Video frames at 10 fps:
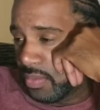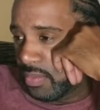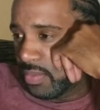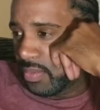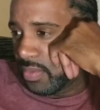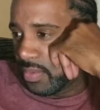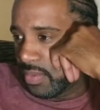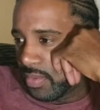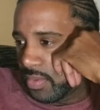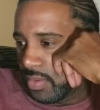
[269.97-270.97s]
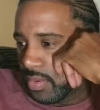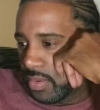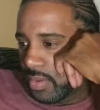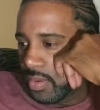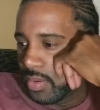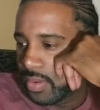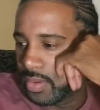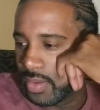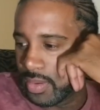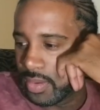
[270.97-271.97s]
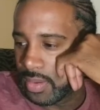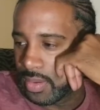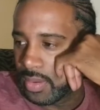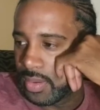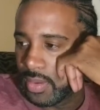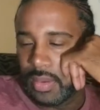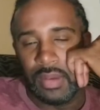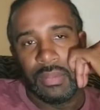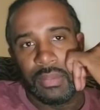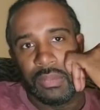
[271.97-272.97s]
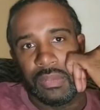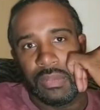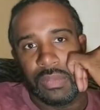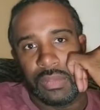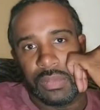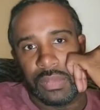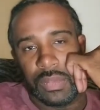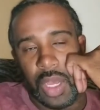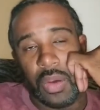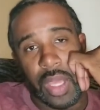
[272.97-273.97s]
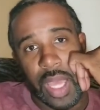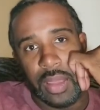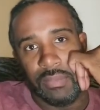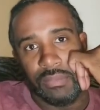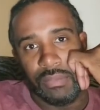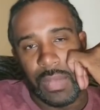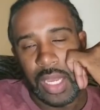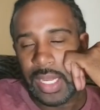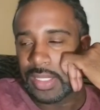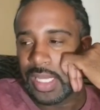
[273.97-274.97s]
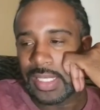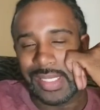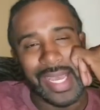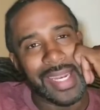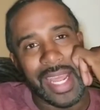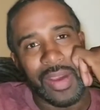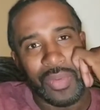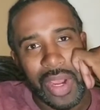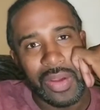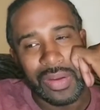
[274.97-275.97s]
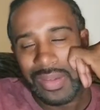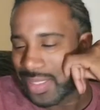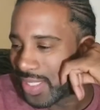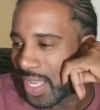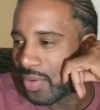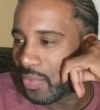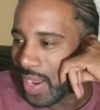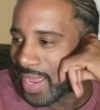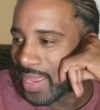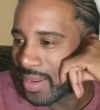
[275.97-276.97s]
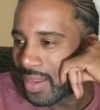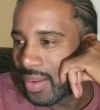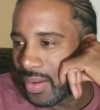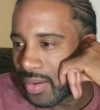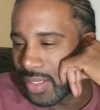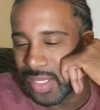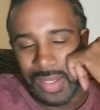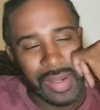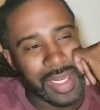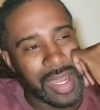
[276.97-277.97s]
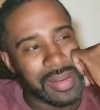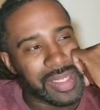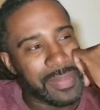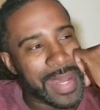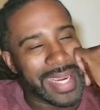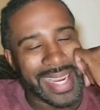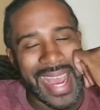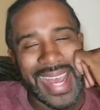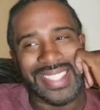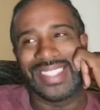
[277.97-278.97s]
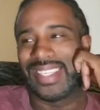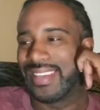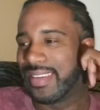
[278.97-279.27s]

casa What's The bra got the roots Okay, I guess I said that wrong or said it right uh, Come to my casa